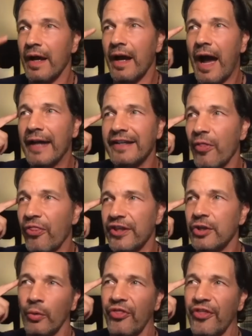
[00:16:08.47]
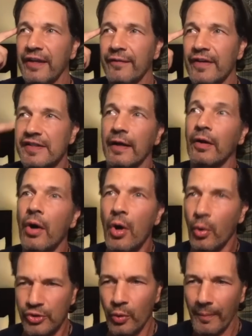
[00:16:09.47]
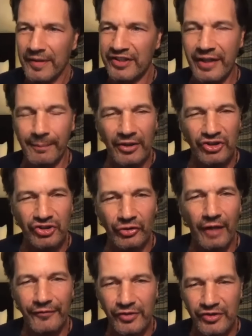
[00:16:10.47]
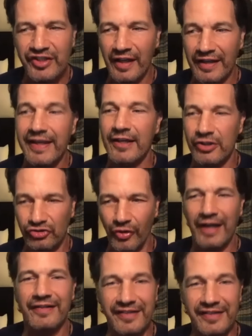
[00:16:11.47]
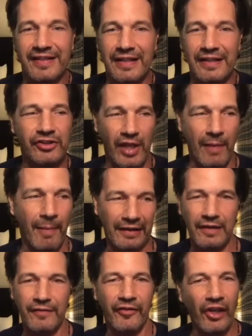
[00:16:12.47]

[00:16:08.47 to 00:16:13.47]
I didn't, think of it as like, do you want me to take my shirt off? You're just like, yeah, you're trying to see, am I living the